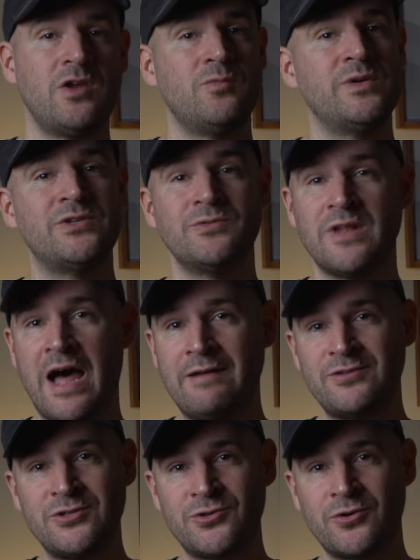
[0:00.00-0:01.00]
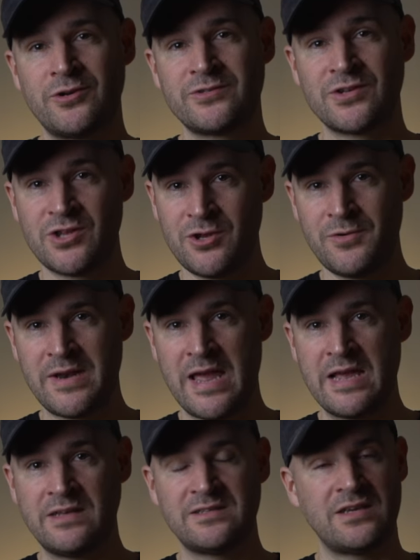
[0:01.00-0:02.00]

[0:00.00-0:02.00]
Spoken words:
We do live tutorials and Q&As,